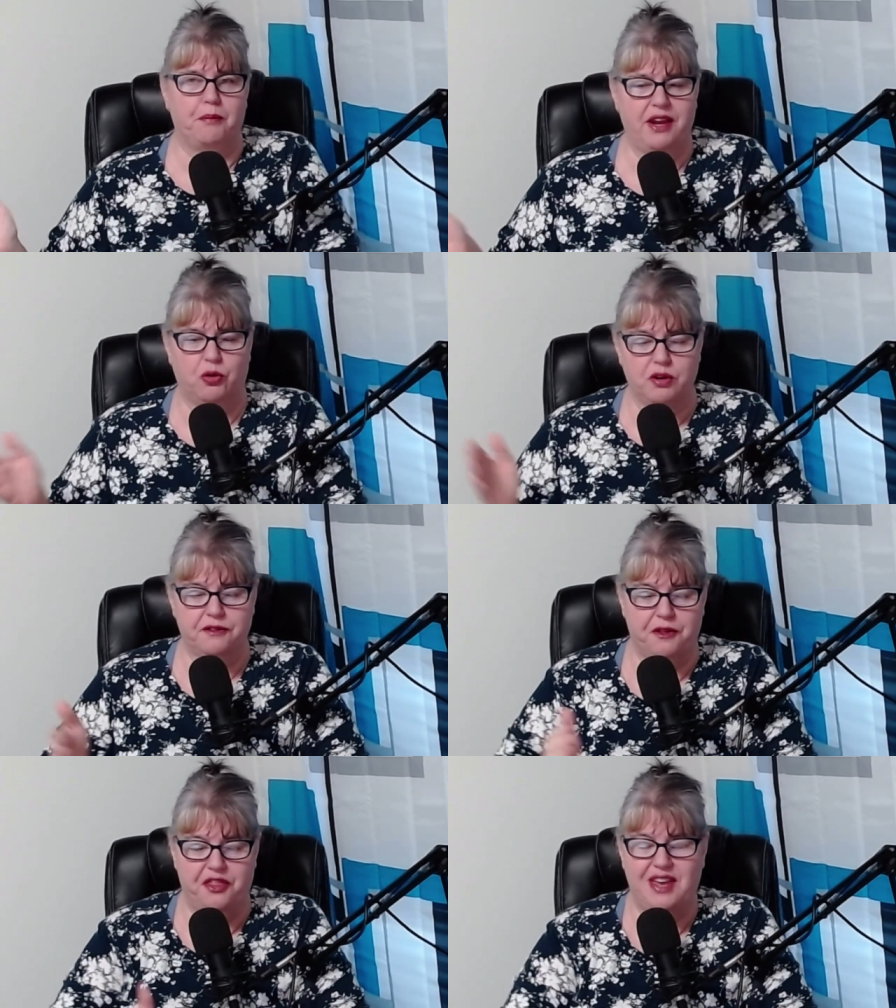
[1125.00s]
in
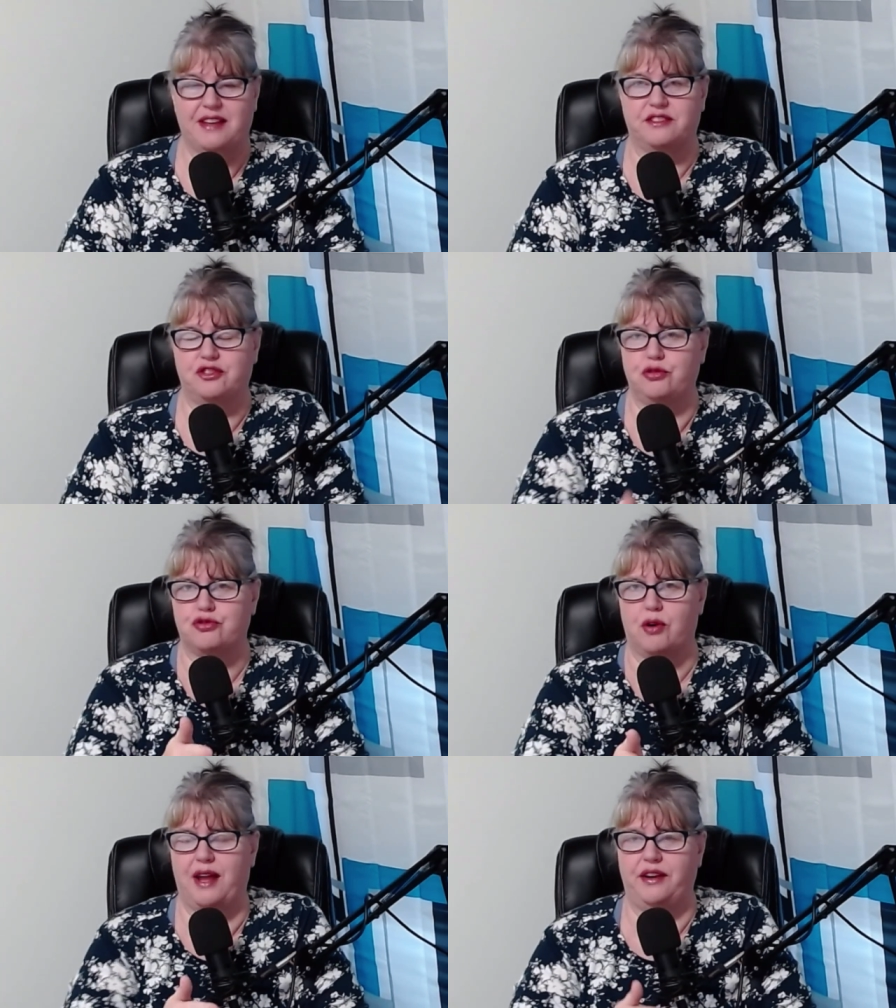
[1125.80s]
order for this to
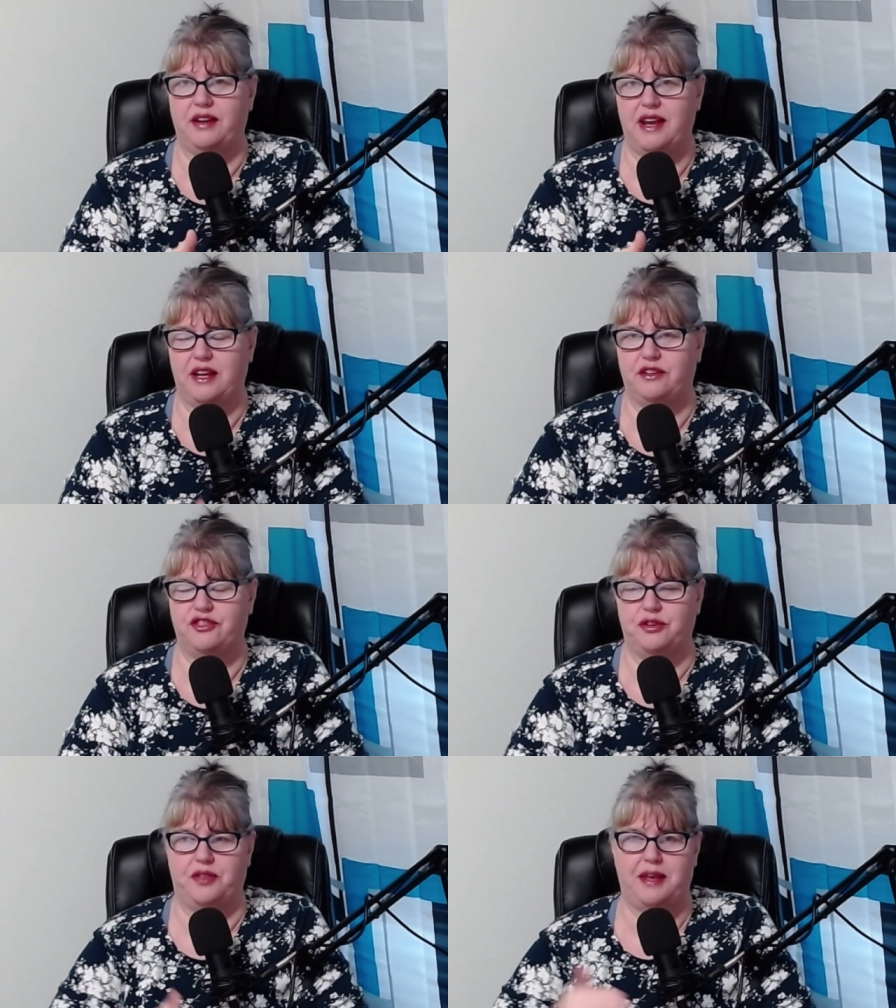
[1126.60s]
trend
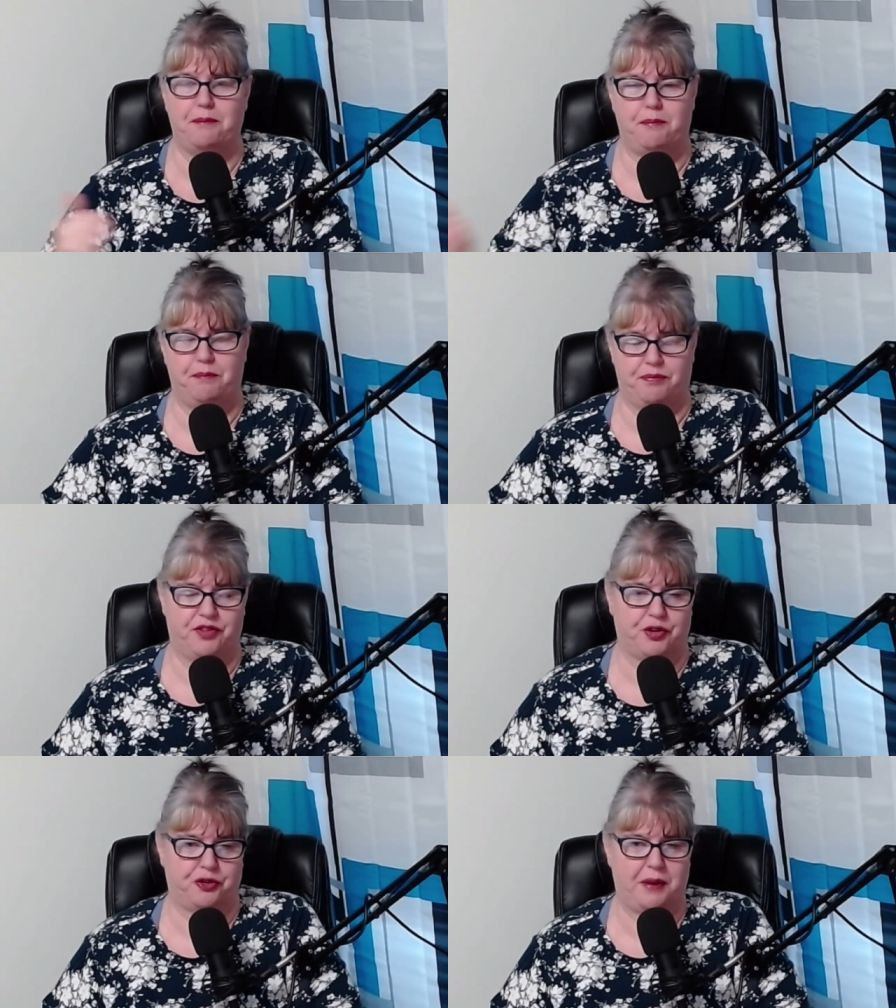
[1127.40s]
into the
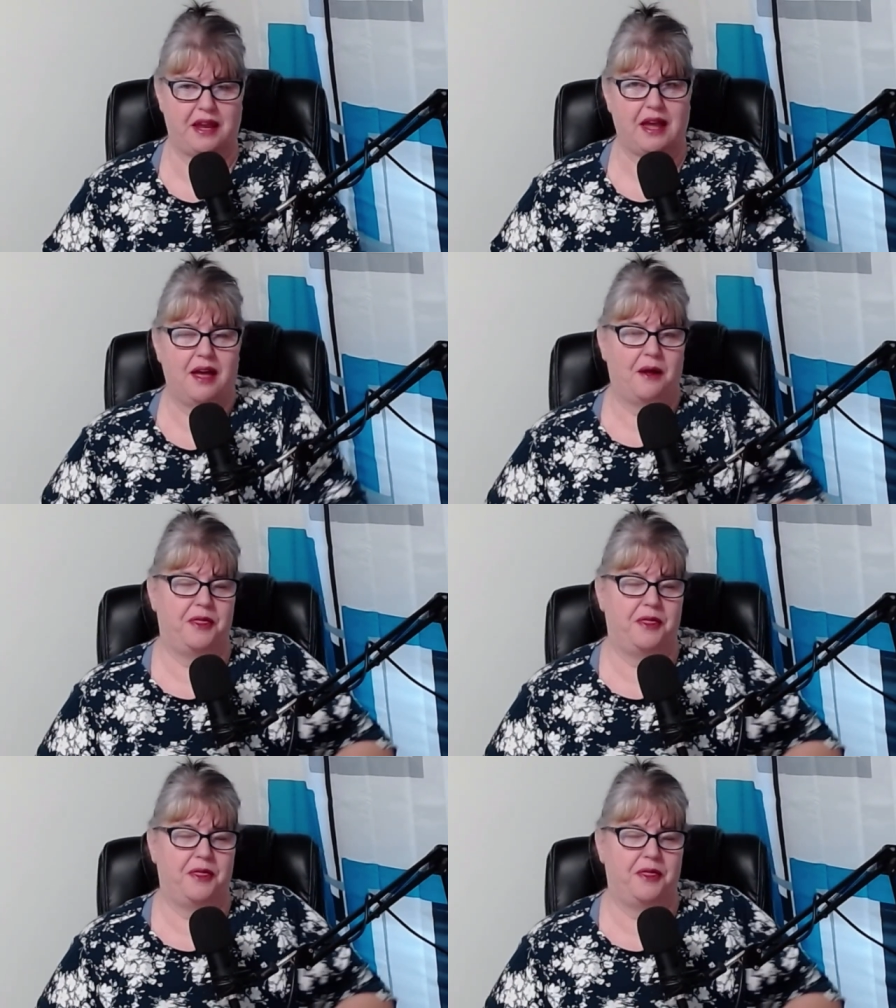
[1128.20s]
so to speak,